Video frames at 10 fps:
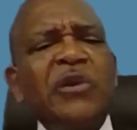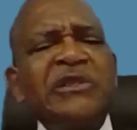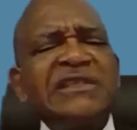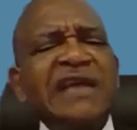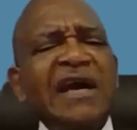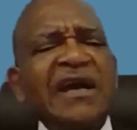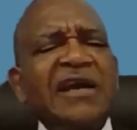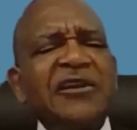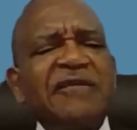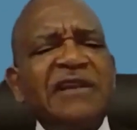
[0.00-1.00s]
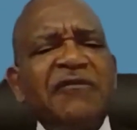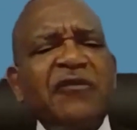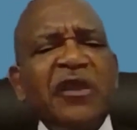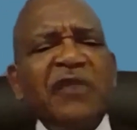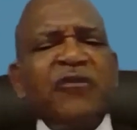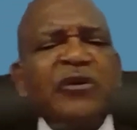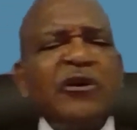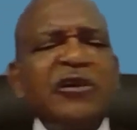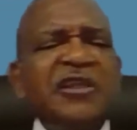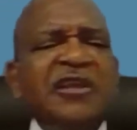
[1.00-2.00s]
that kind of level, if we
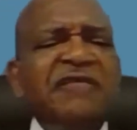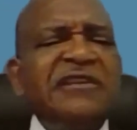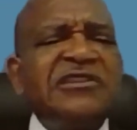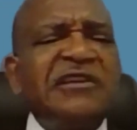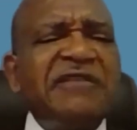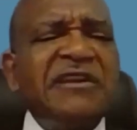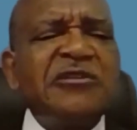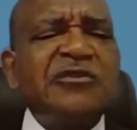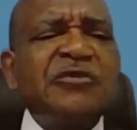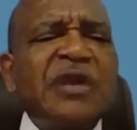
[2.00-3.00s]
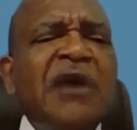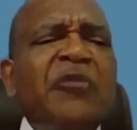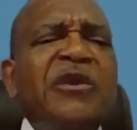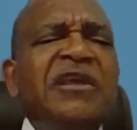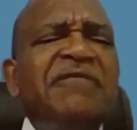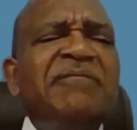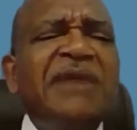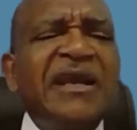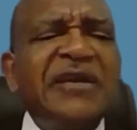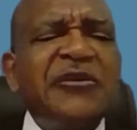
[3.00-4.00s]
don't give intravenous, and we give
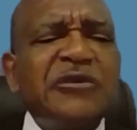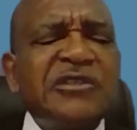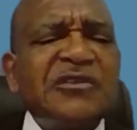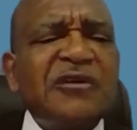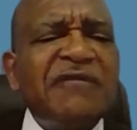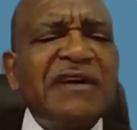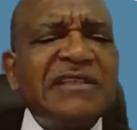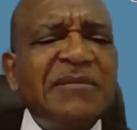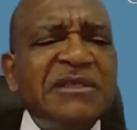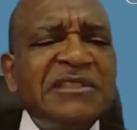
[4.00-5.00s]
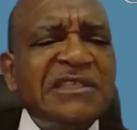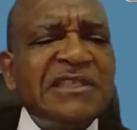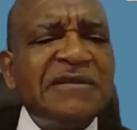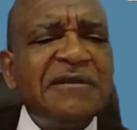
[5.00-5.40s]
mega doses of vitamin D,